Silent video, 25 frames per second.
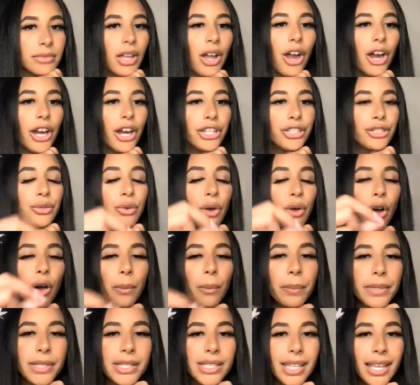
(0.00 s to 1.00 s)
Are you
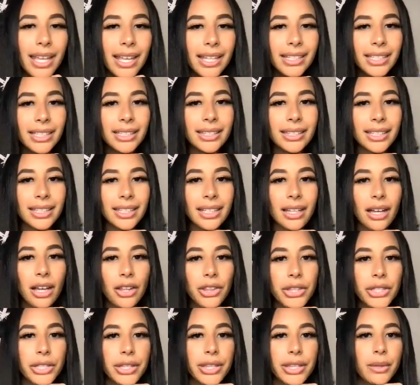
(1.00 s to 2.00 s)
open to anything
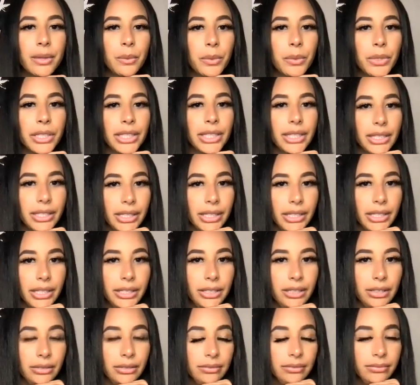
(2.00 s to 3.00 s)
other than working
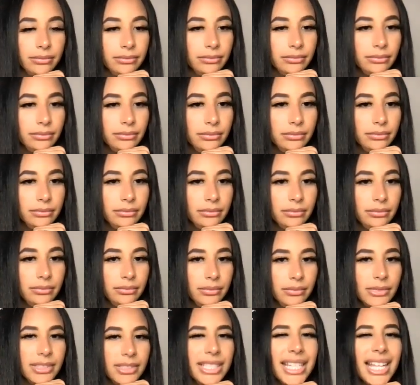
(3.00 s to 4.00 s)
here?
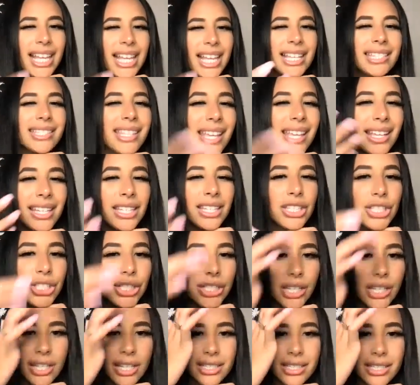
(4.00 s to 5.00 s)
Let's
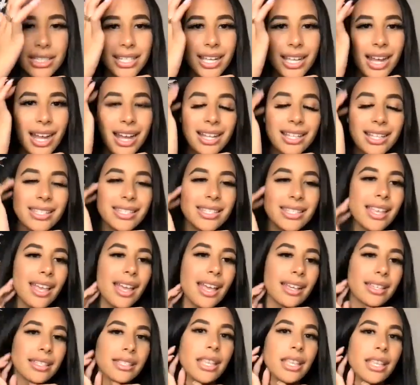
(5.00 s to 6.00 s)
exchange
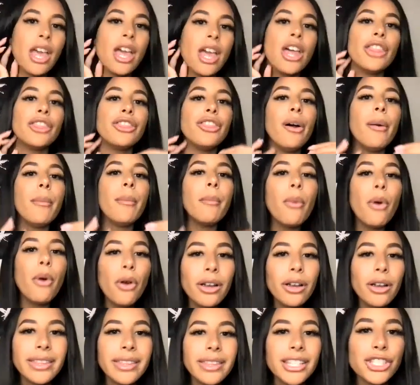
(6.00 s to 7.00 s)
contacts. The
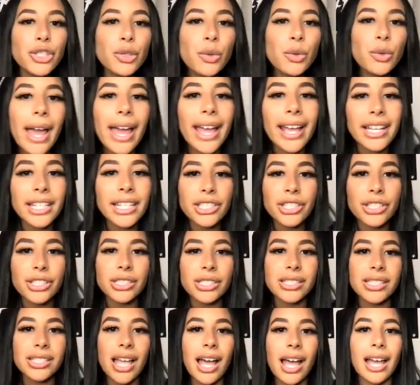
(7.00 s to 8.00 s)
more that you
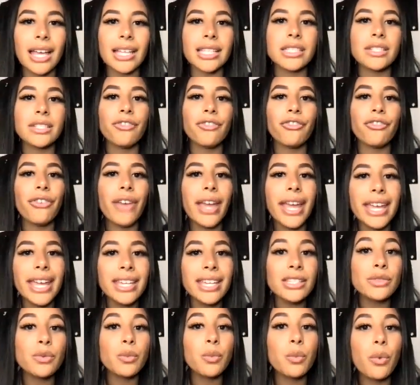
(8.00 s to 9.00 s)
exercise
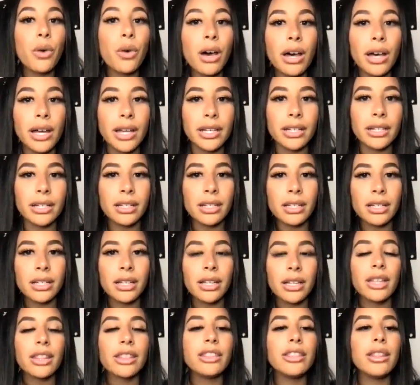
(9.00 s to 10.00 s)
phase 1,
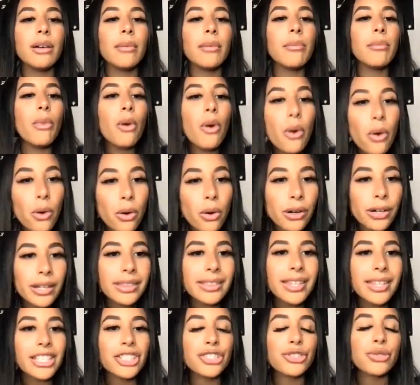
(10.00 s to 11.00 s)
the more
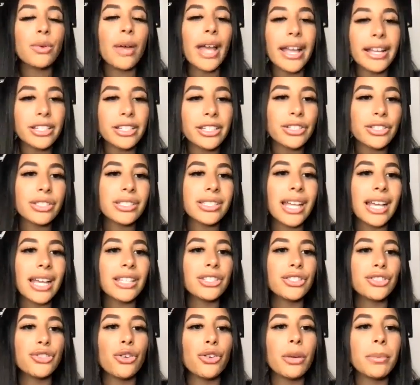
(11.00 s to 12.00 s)
that you
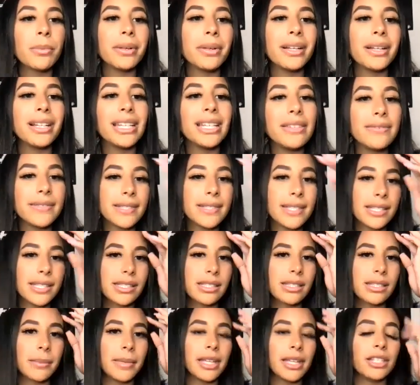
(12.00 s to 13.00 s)
exercise your belief
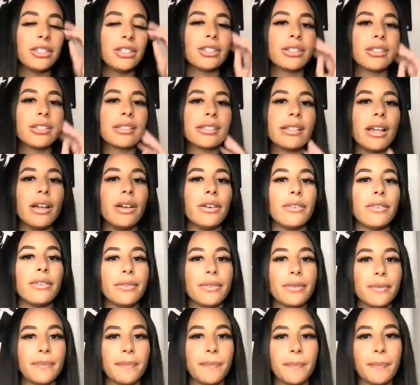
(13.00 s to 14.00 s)
system in yourself.
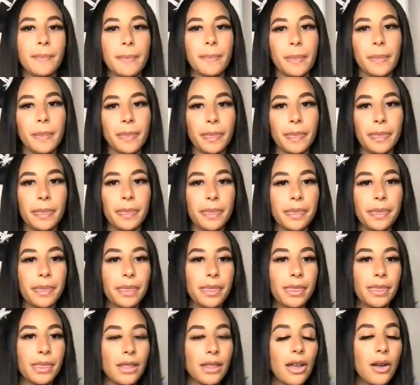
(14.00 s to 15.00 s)

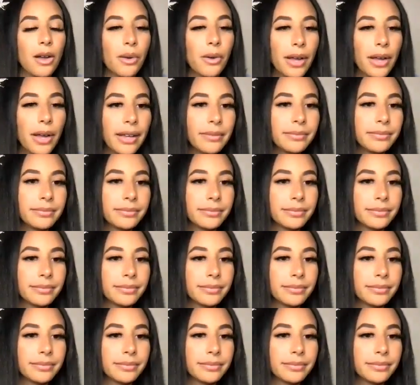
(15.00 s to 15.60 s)
Okay?